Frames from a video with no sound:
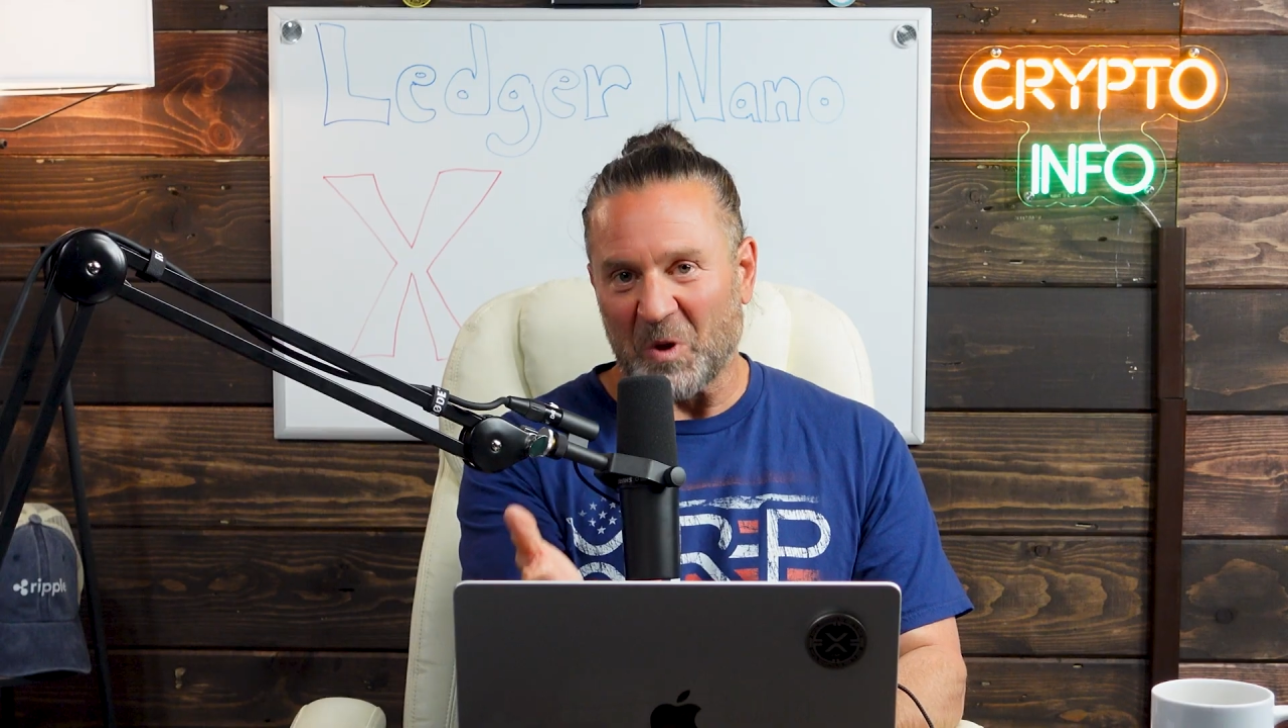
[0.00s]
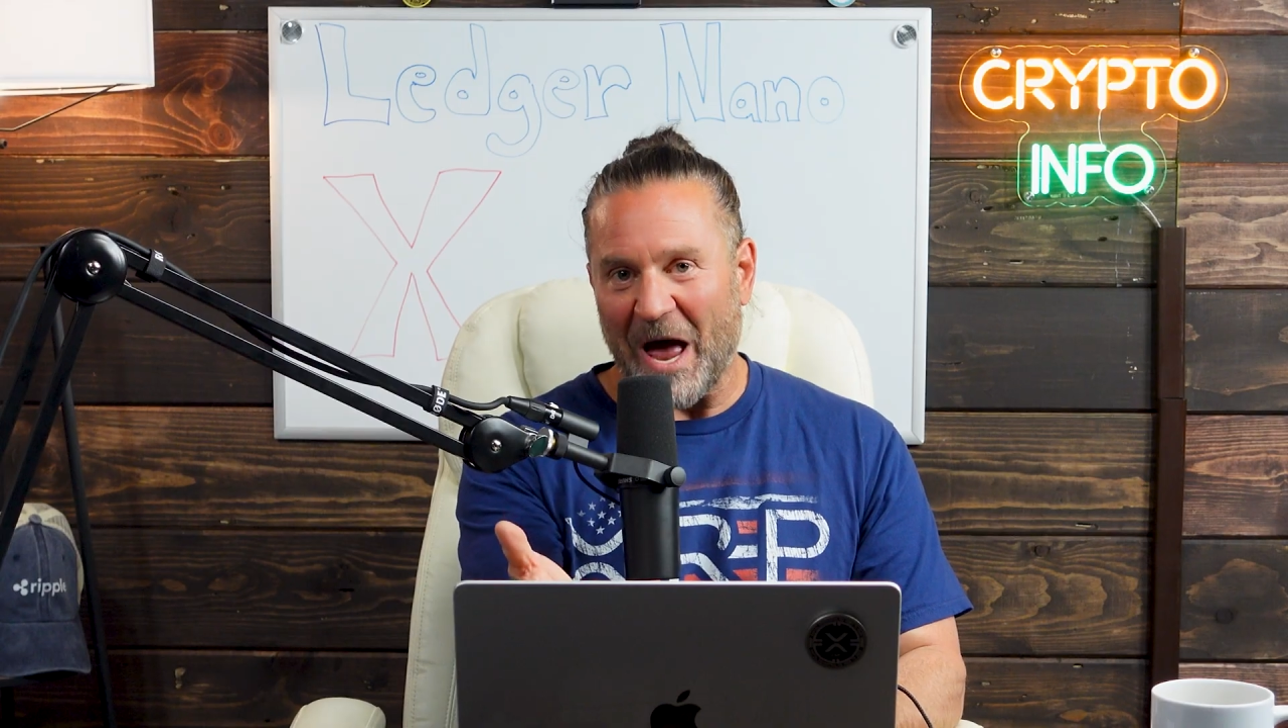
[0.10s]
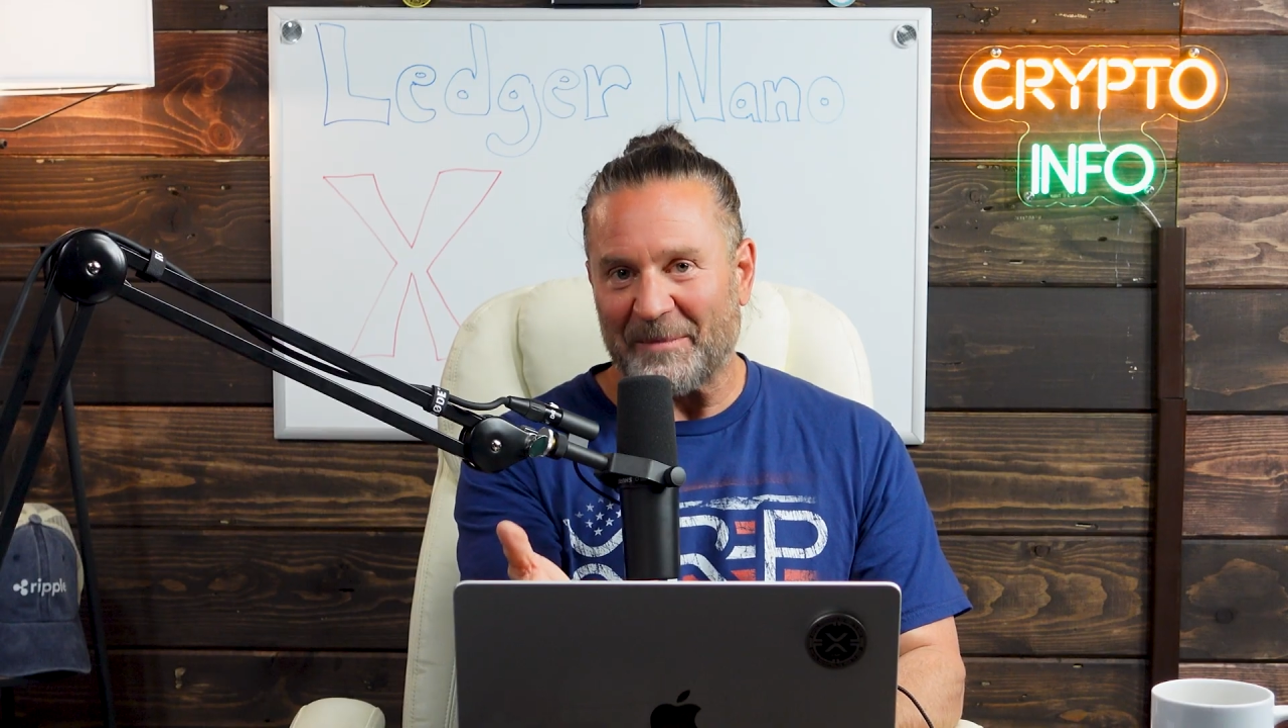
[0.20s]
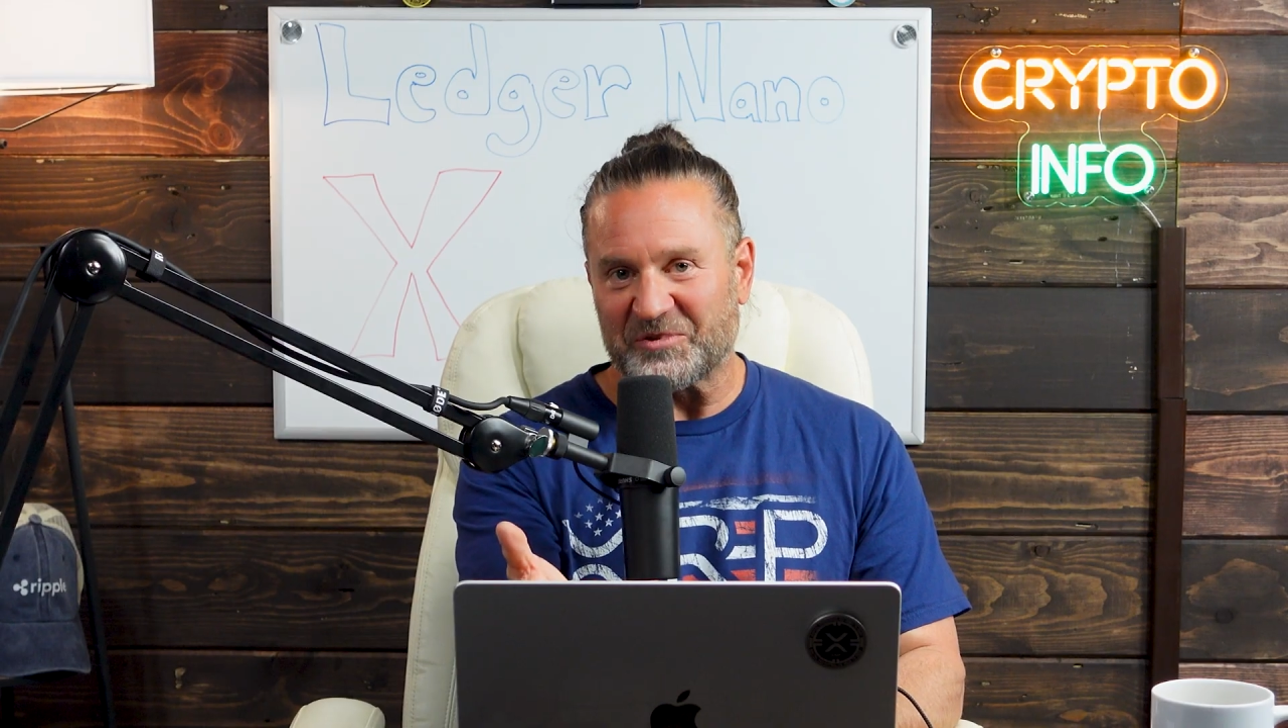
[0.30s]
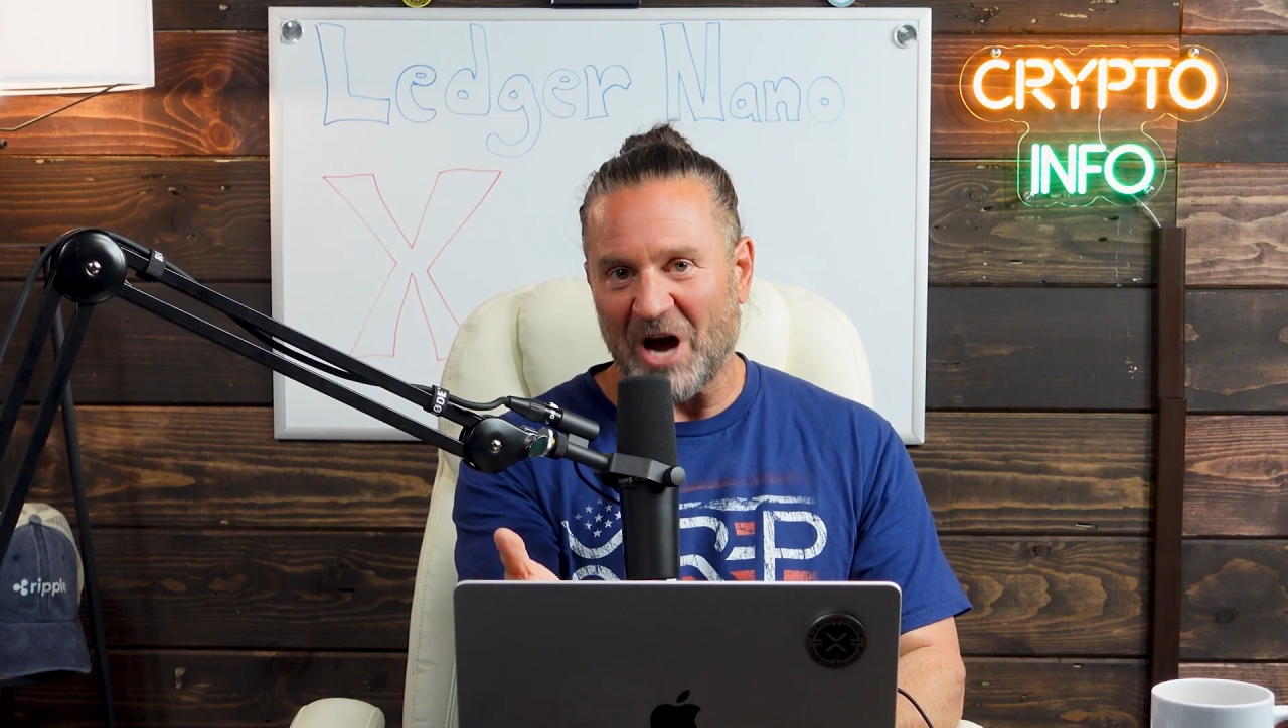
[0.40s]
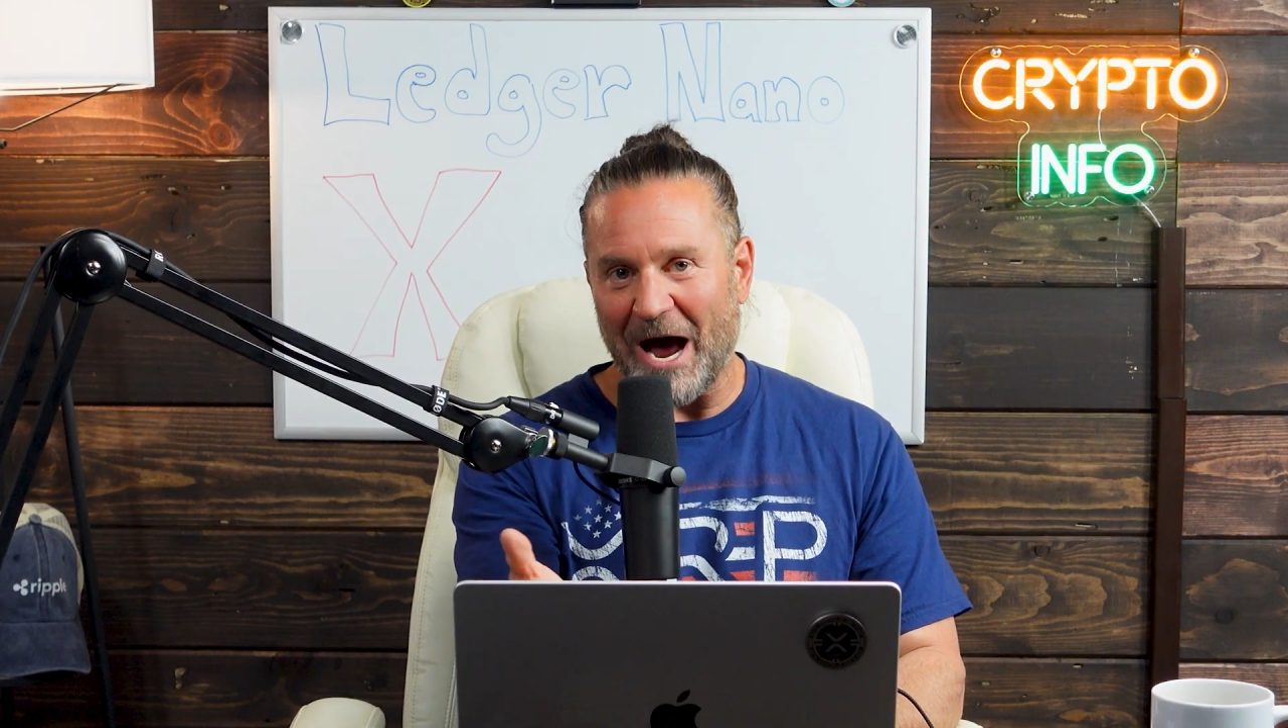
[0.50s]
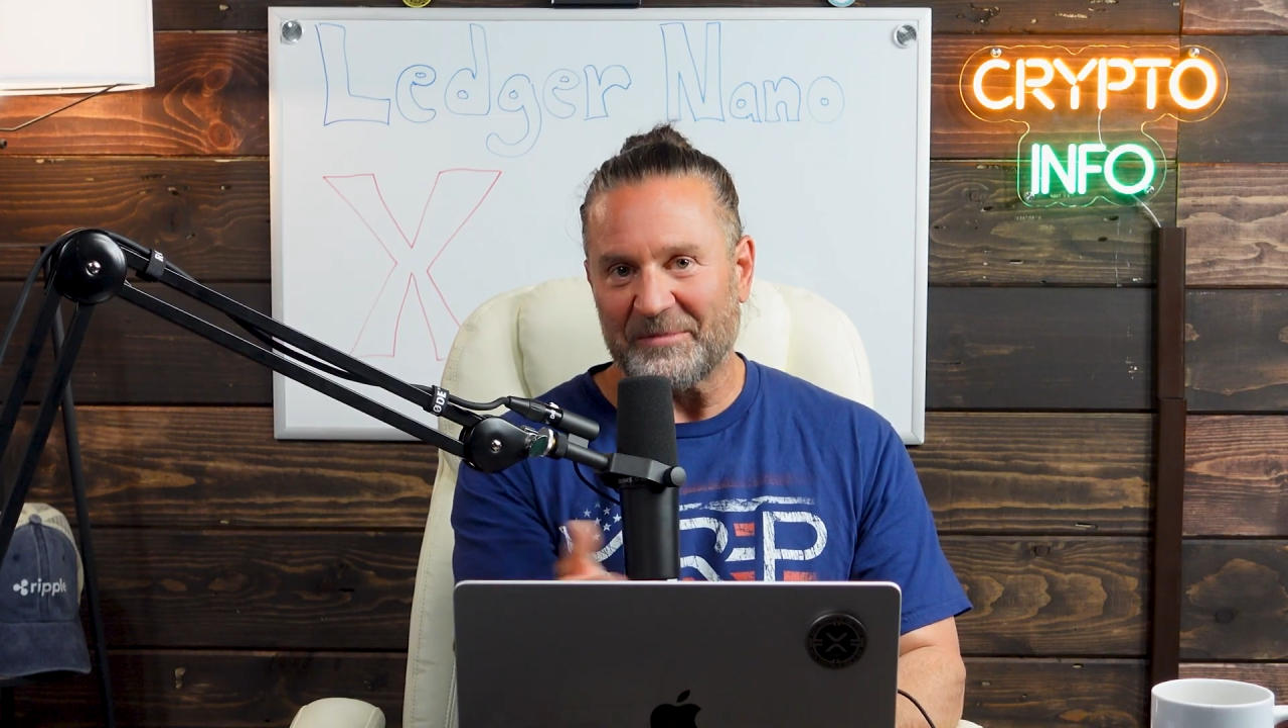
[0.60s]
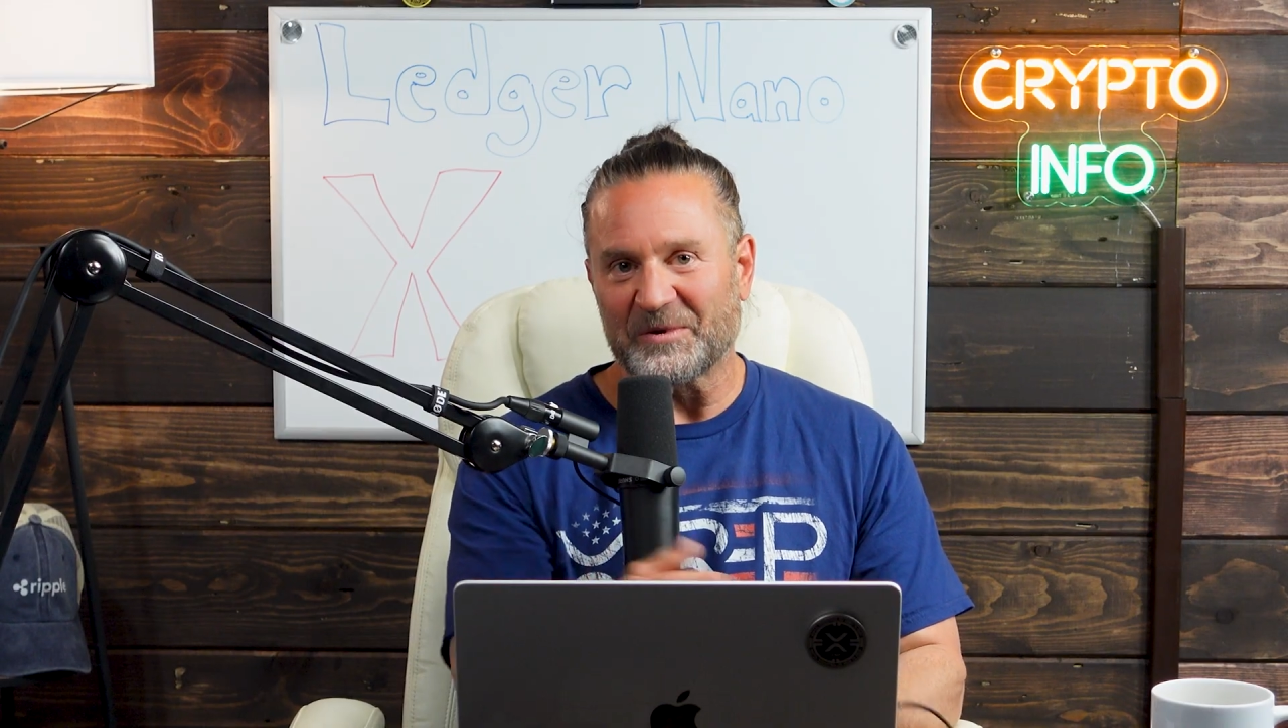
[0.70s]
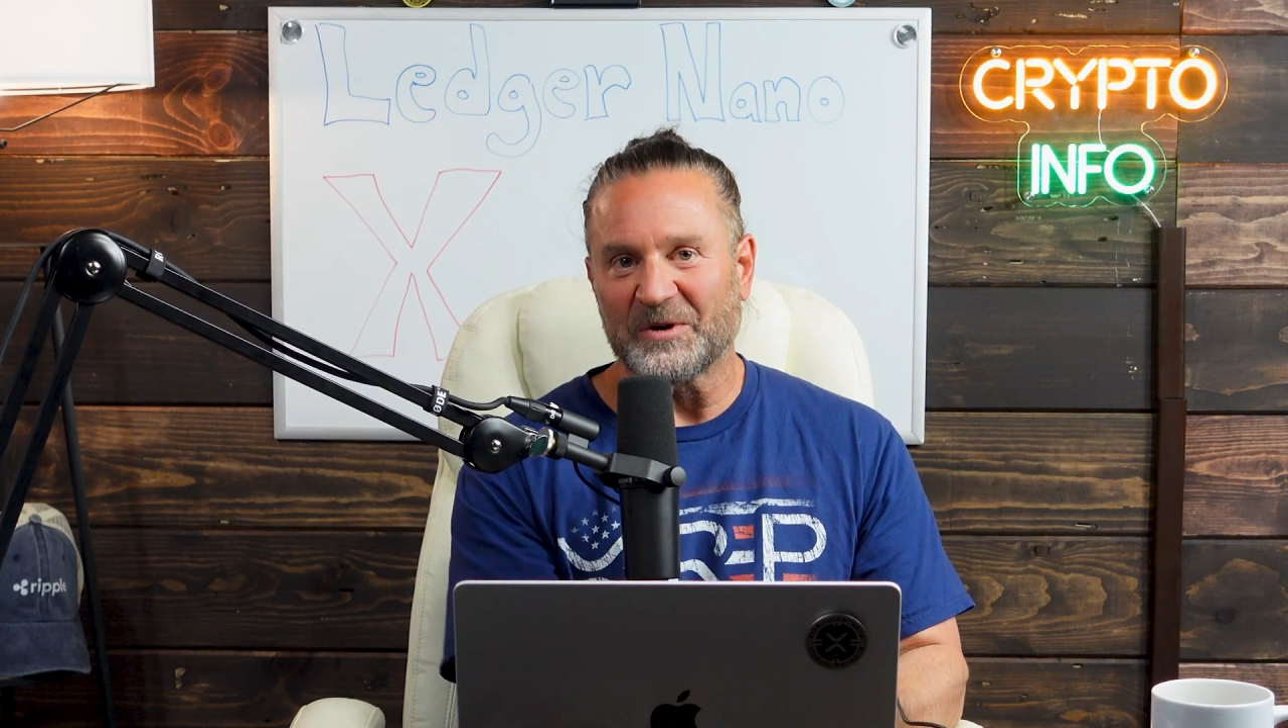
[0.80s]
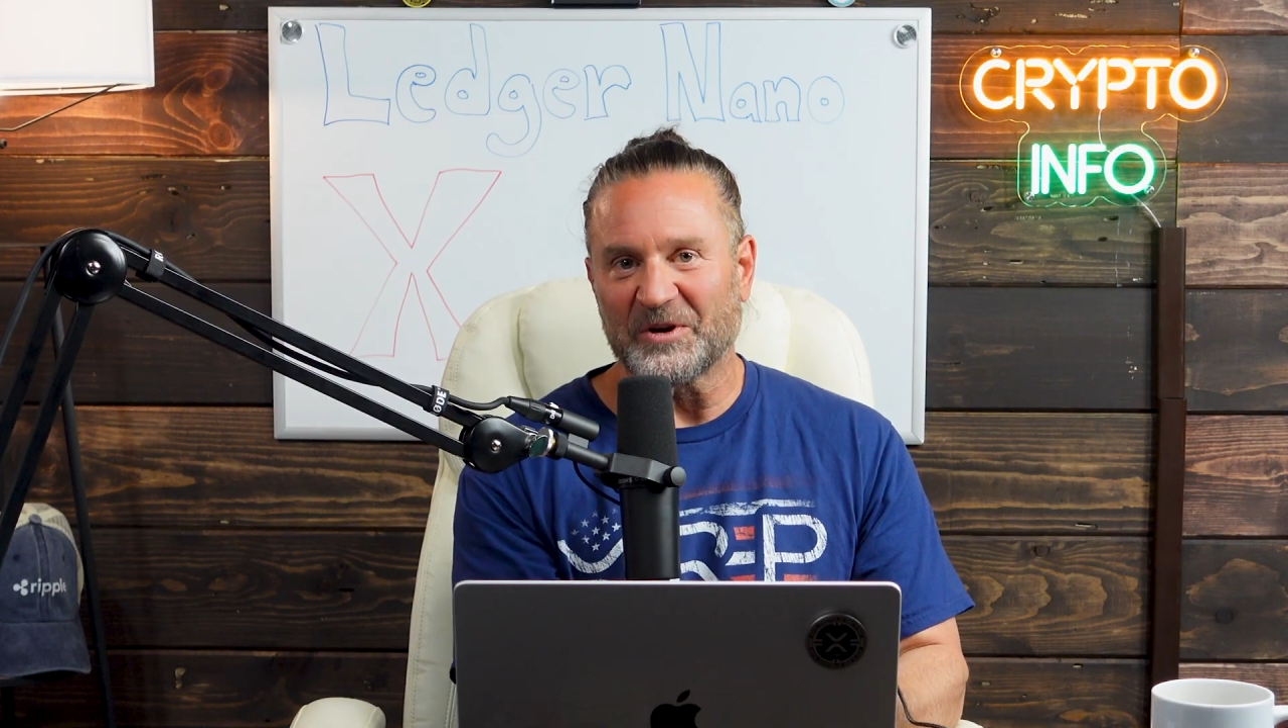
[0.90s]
laptop.